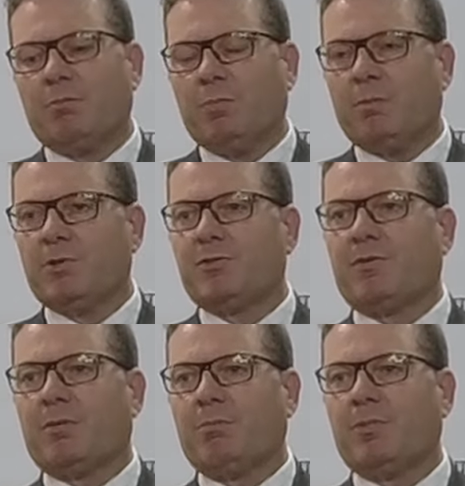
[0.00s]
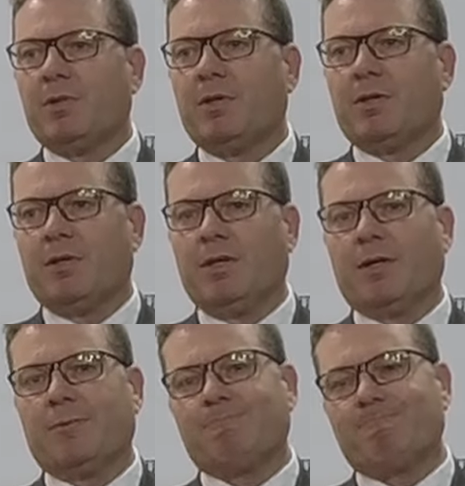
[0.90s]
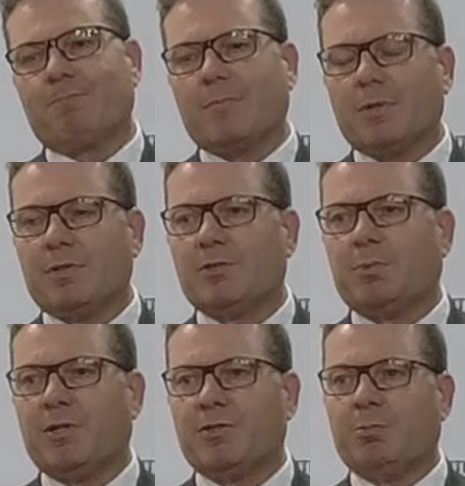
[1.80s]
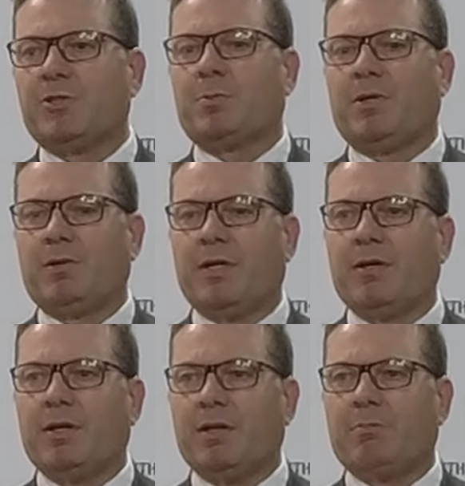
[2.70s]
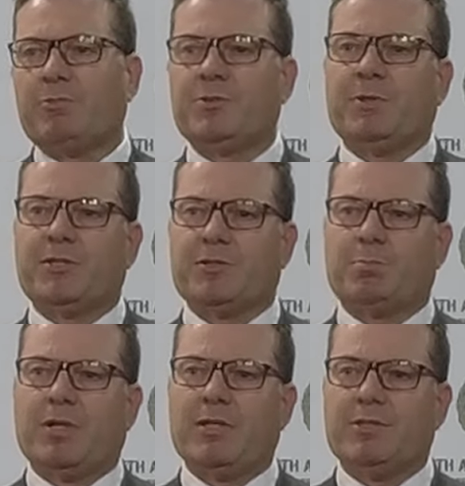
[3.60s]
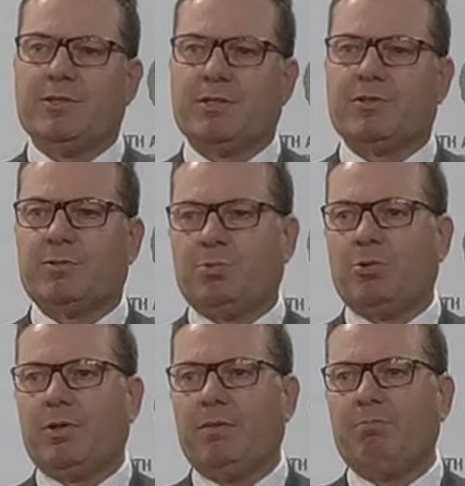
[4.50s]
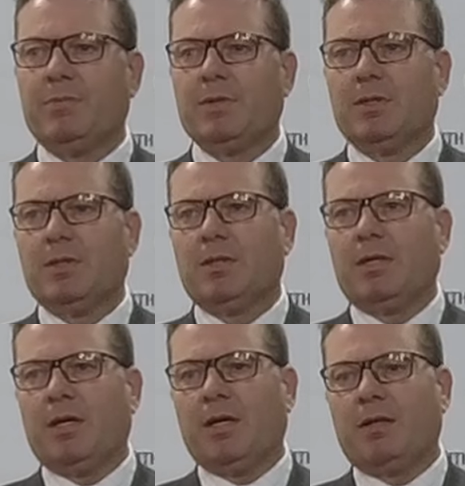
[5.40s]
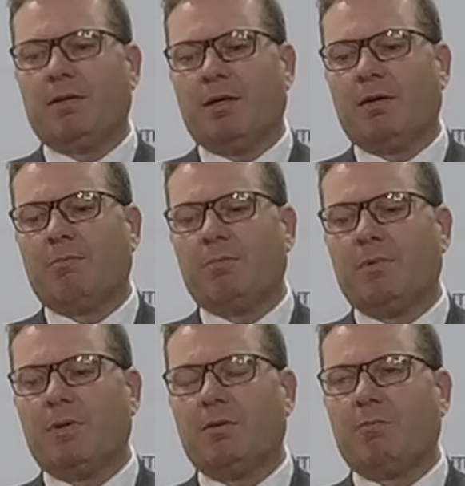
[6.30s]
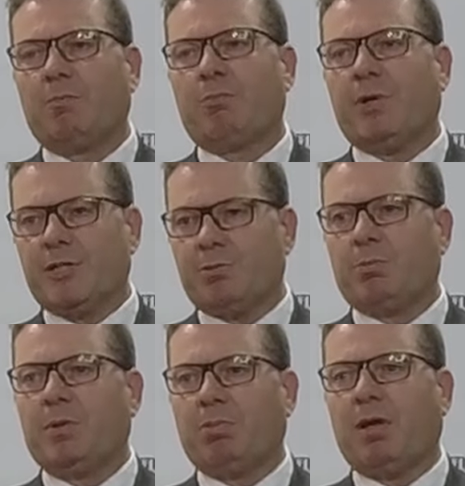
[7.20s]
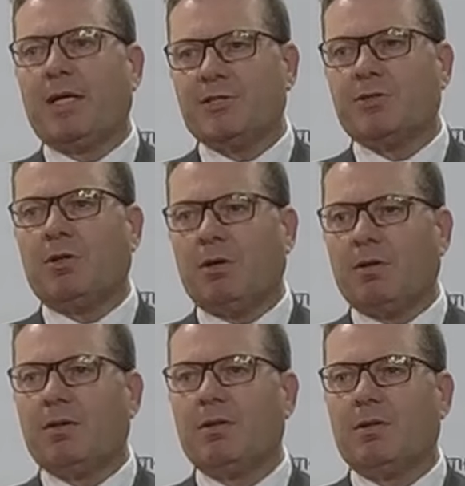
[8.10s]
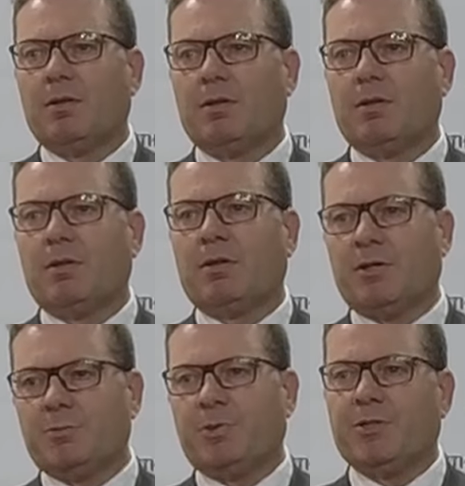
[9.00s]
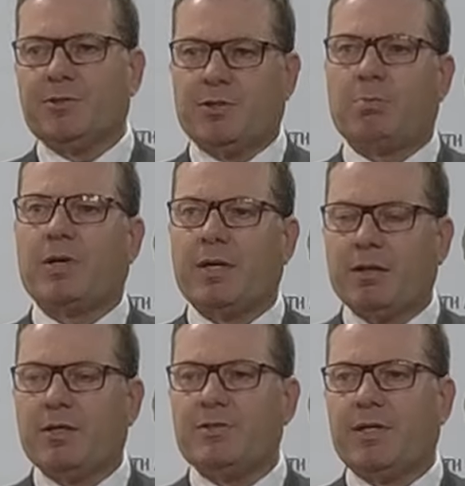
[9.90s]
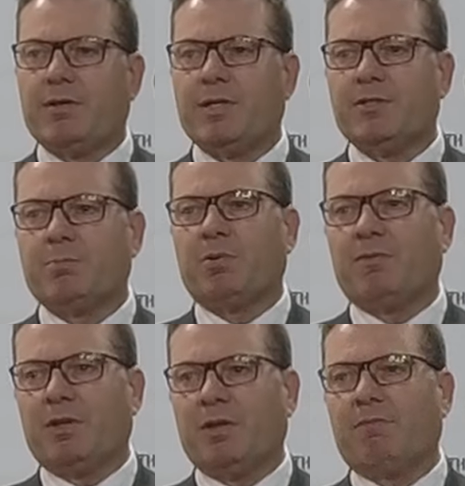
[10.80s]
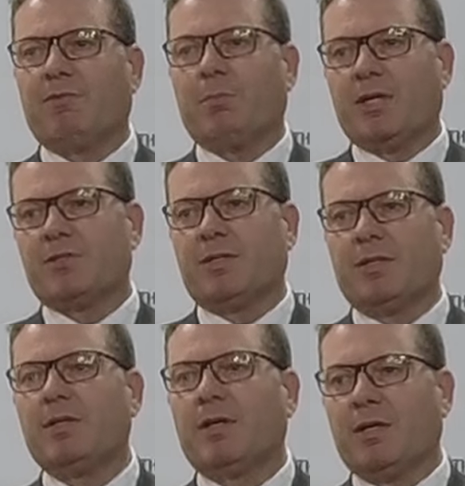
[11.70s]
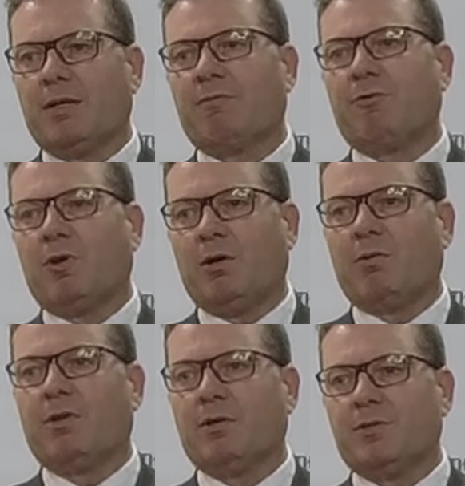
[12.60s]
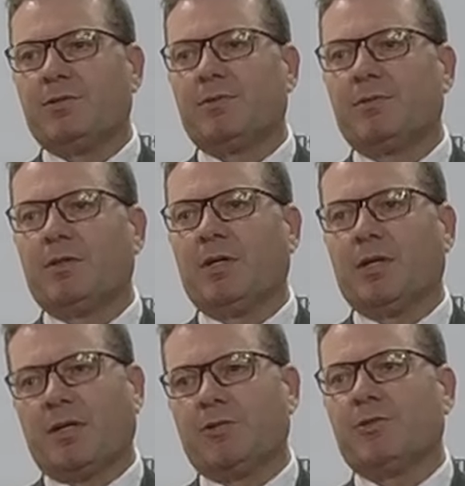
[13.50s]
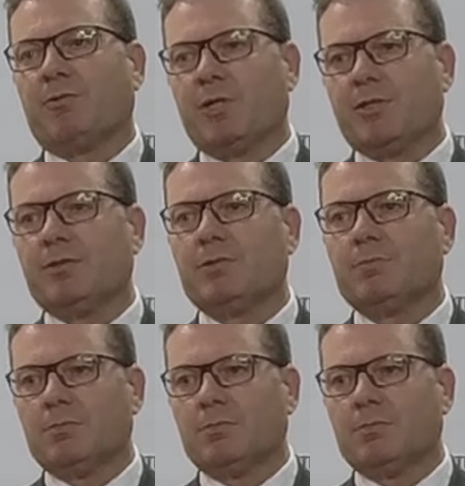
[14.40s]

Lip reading: members from the metropolitan area and the specialist branches can support them, and pressure will be placed on those persons operating in those areas to prevent them from actually getting a foothold in those country regions.